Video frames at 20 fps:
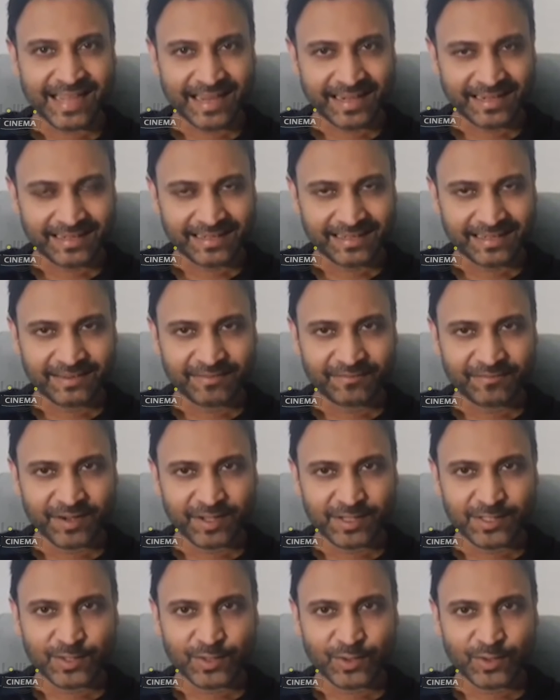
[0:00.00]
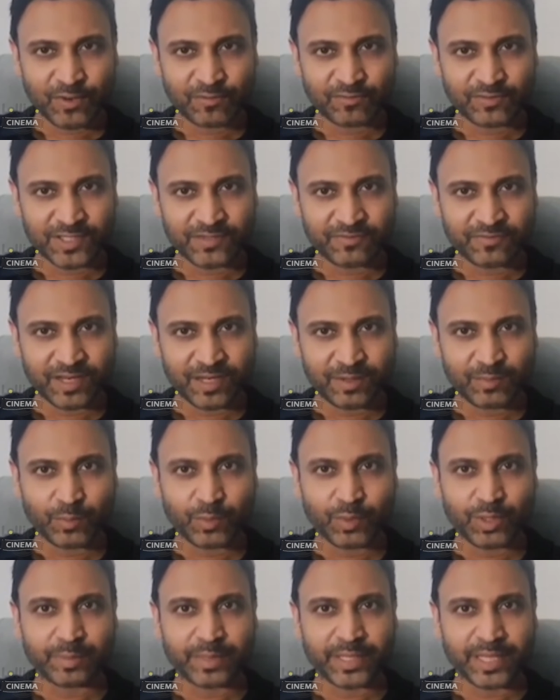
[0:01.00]
The title and first look of this film
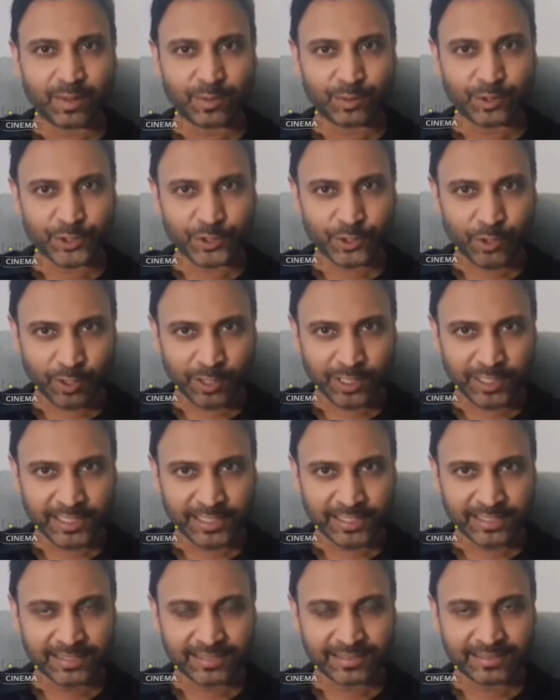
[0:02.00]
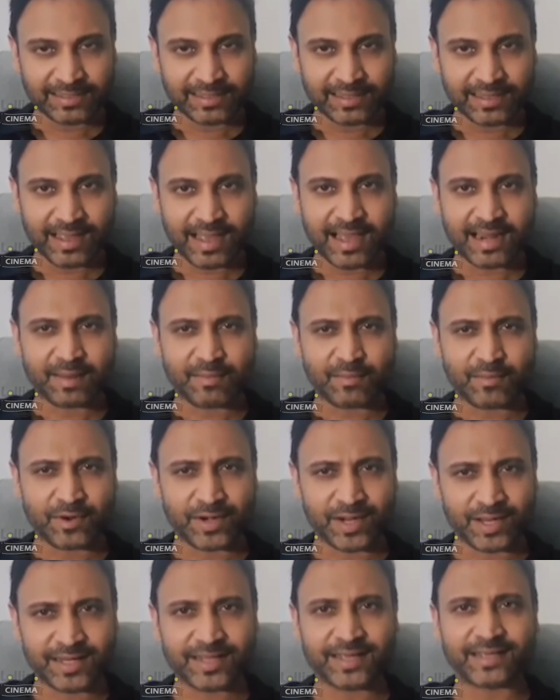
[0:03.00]
will be out shortly, and
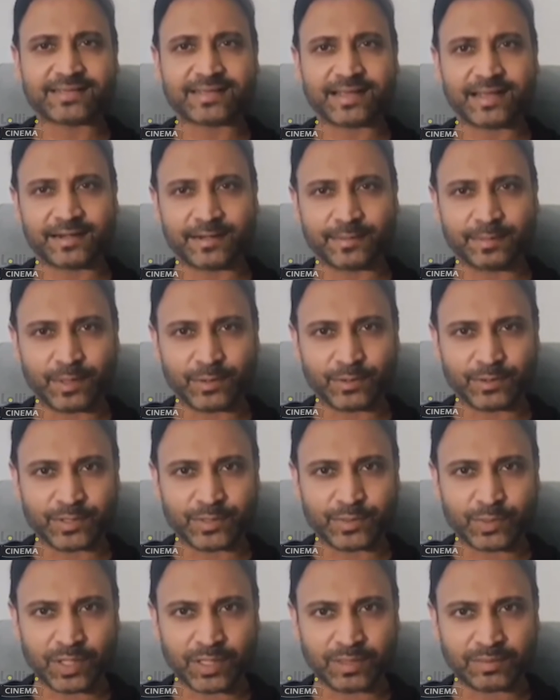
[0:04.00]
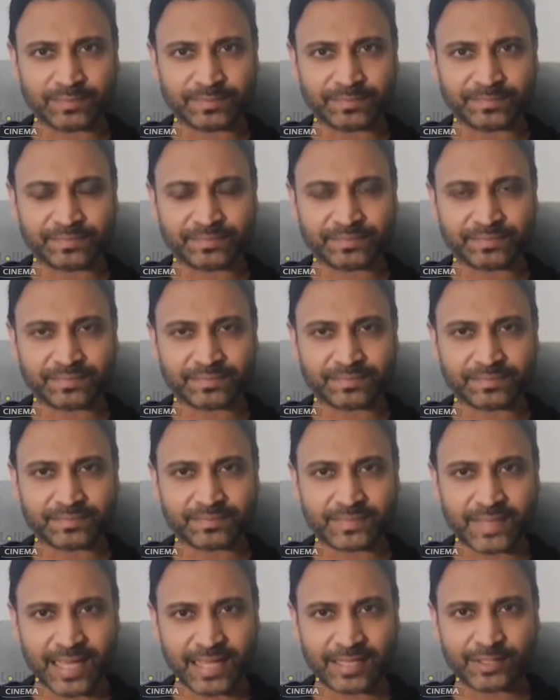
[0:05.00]
I'm really excited about this one.
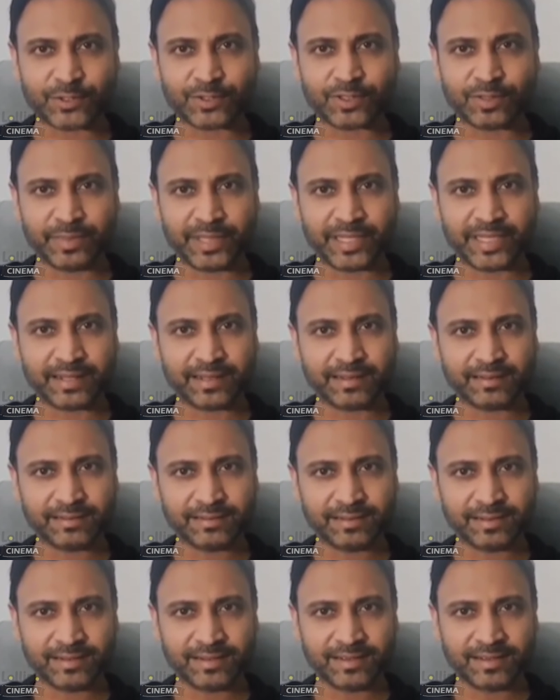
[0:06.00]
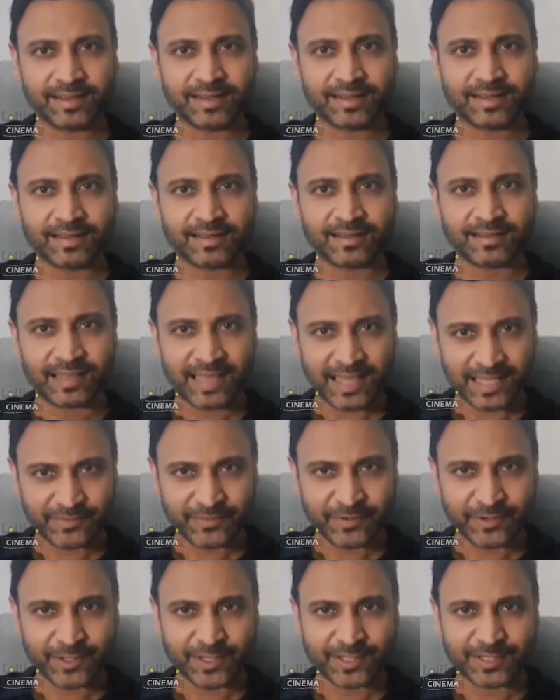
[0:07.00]
And to the media,
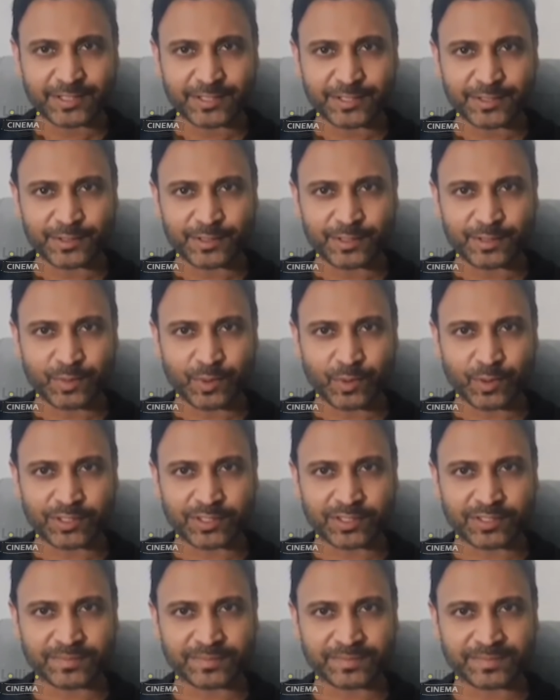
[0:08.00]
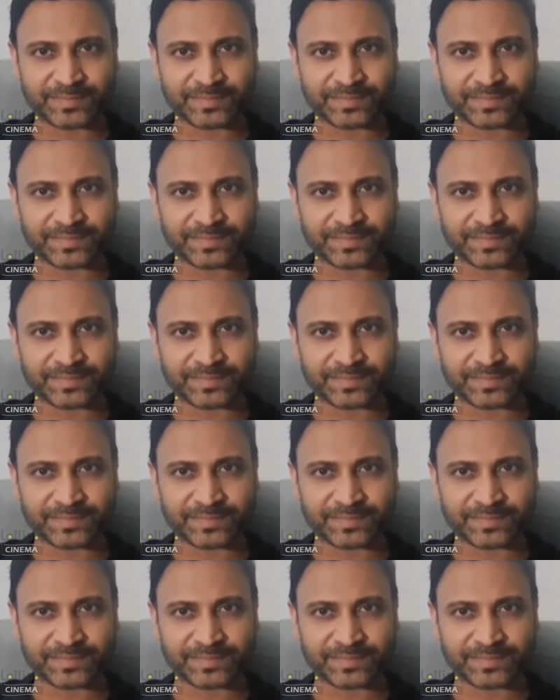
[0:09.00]
thanks for your continued support.